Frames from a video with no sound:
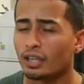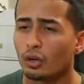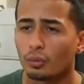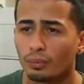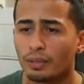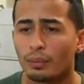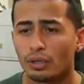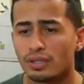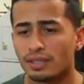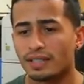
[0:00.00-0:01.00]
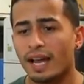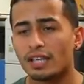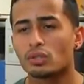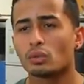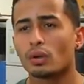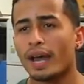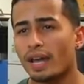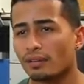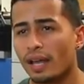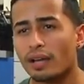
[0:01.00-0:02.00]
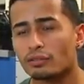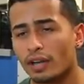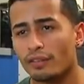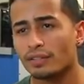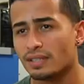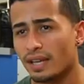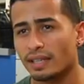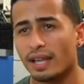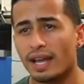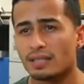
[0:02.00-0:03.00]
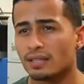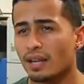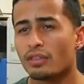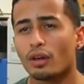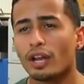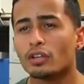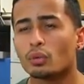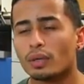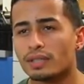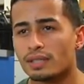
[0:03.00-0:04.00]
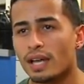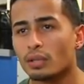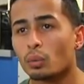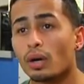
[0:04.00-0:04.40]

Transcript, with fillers: I know me personally in high school, I had a lot of graphic design classes and I thought I knew what design